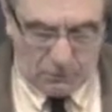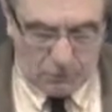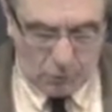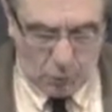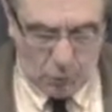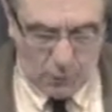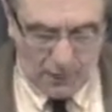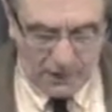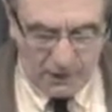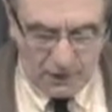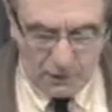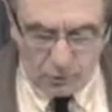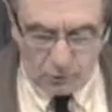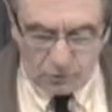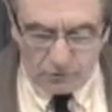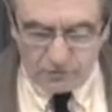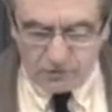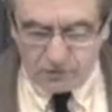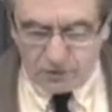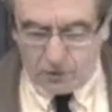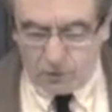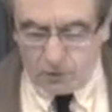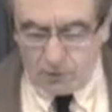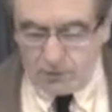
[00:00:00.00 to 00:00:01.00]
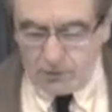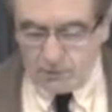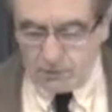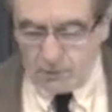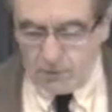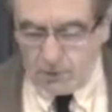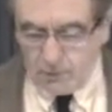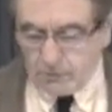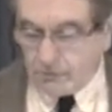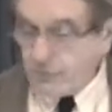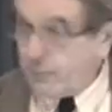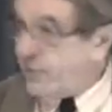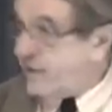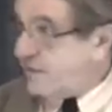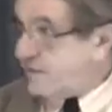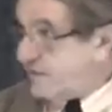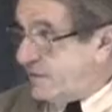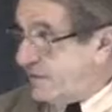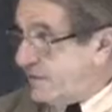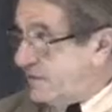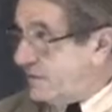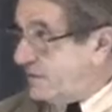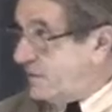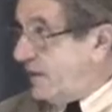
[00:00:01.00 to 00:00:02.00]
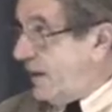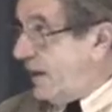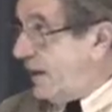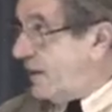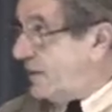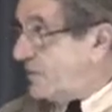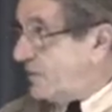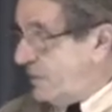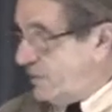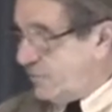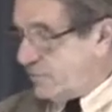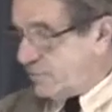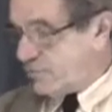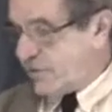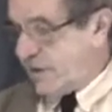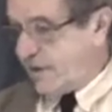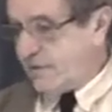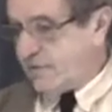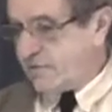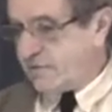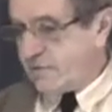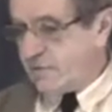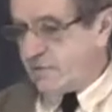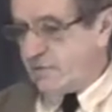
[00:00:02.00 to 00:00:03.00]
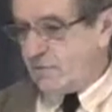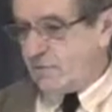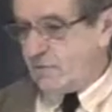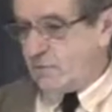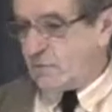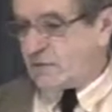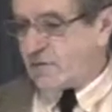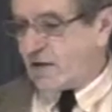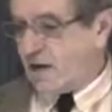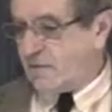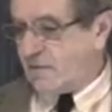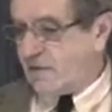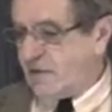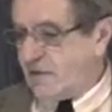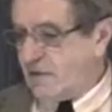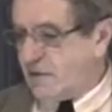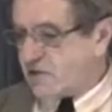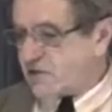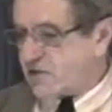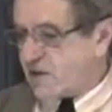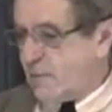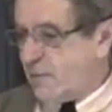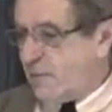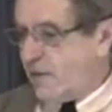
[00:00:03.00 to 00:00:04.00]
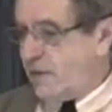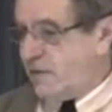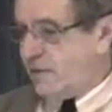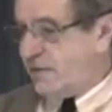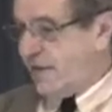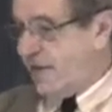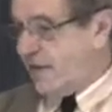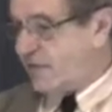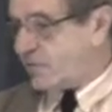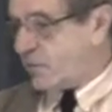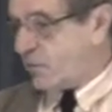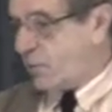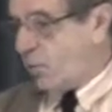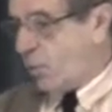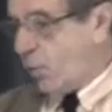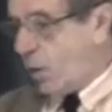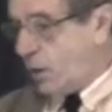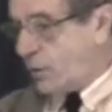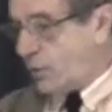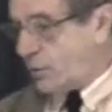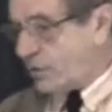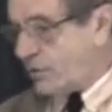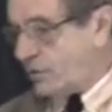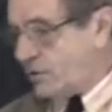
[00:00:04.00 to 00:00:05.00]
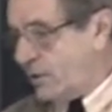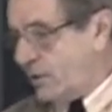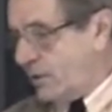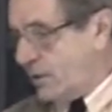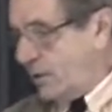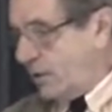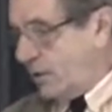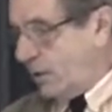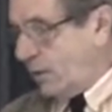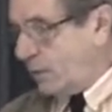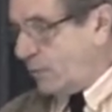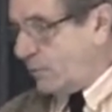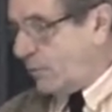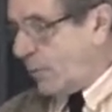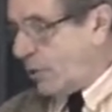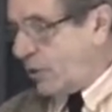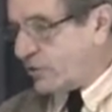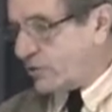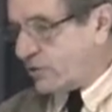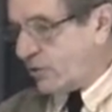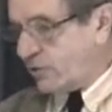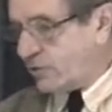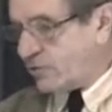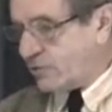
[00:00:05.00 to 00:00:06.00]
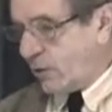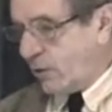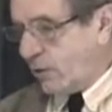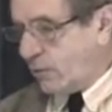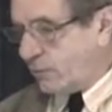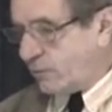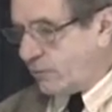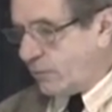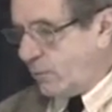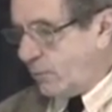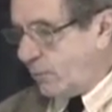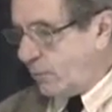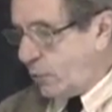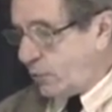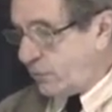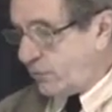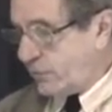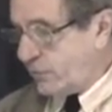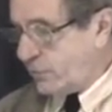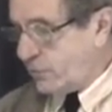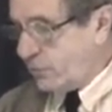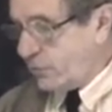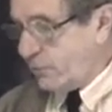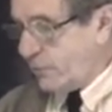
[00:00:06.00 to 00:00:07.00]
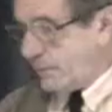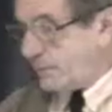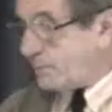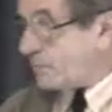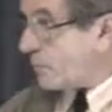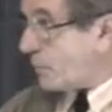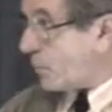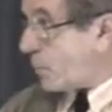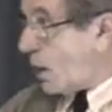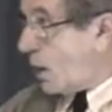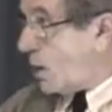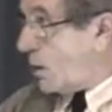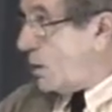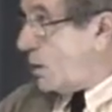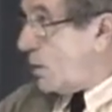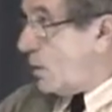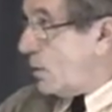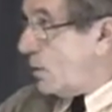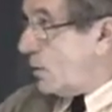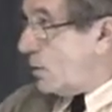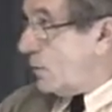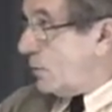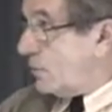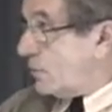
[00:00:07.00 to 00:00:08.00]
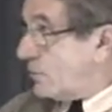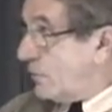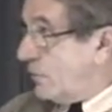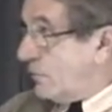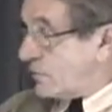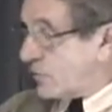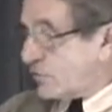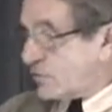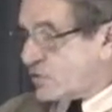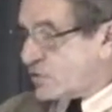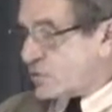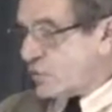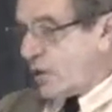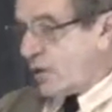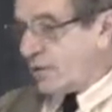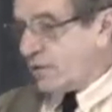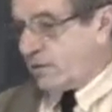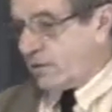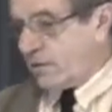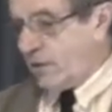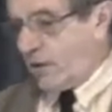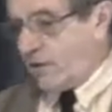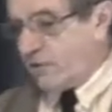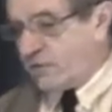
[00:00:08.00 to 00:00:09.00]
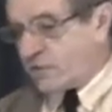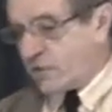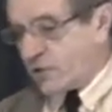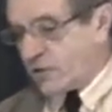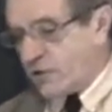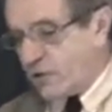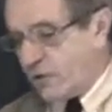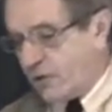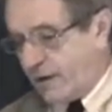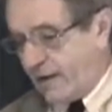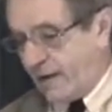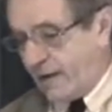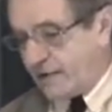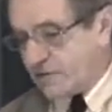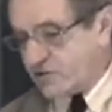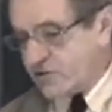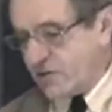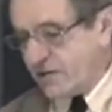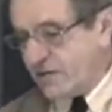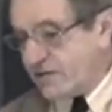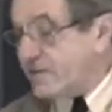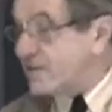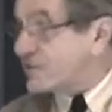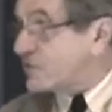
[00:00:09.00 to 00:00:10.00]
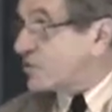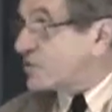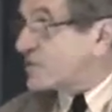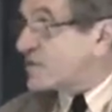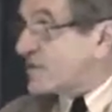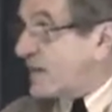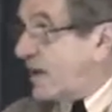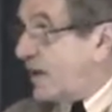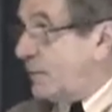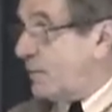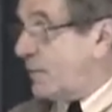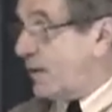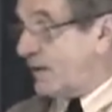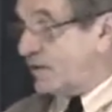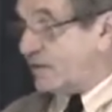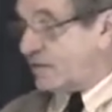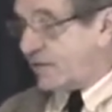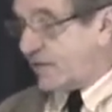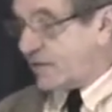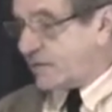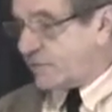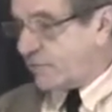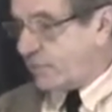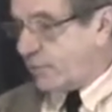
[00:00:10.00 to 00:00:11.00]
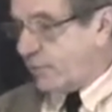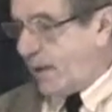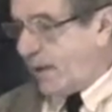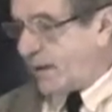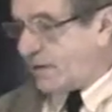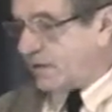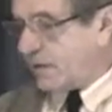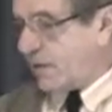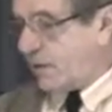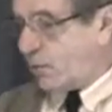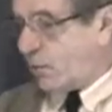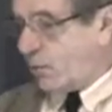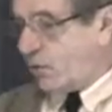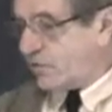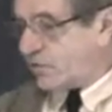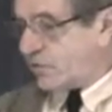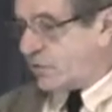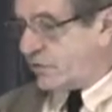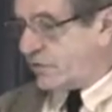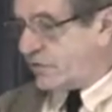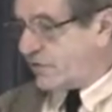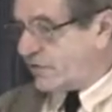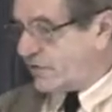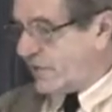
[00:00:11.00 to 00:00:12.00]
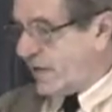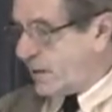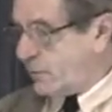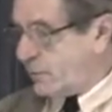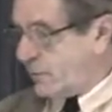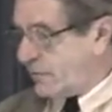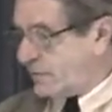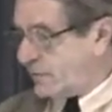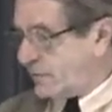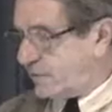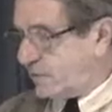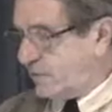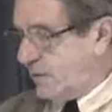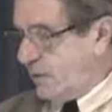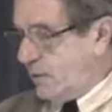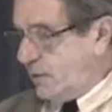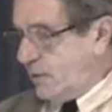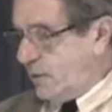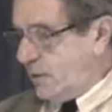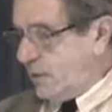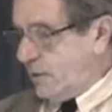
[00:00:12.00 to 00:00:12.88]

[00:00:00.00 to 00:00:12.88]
the well-known slogan of May 68 in France, Ne travaillez jamais, never work, on bottles of perfume. The struggle of the collage is the same as that of Martha Rosler's series.